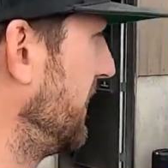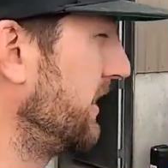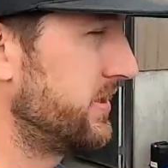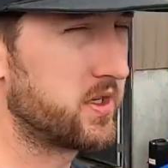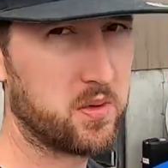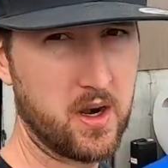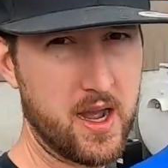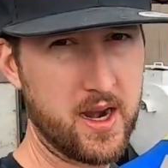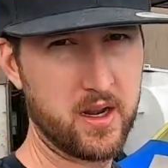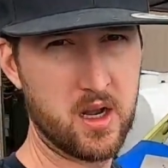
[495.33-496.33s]
just where I
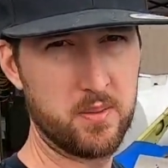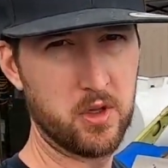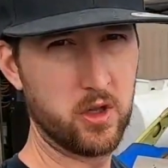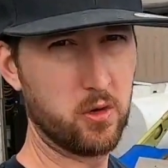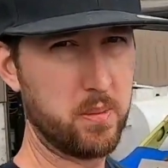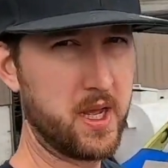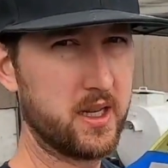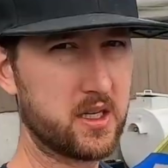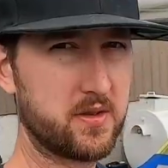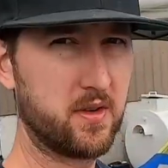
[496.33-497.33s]
had a couple little
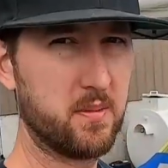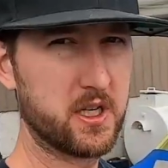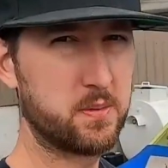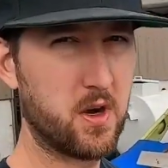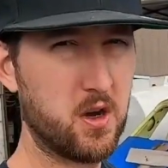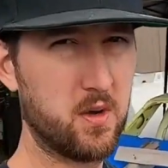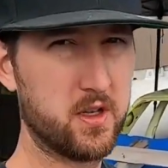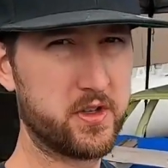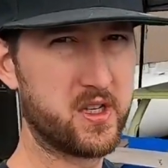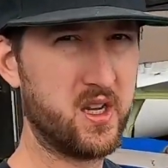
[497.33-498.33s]
pits from my spot
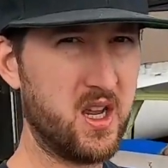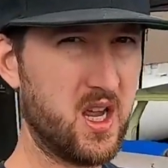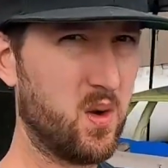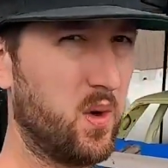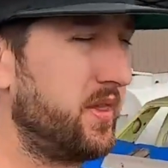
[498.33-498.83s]
welds, went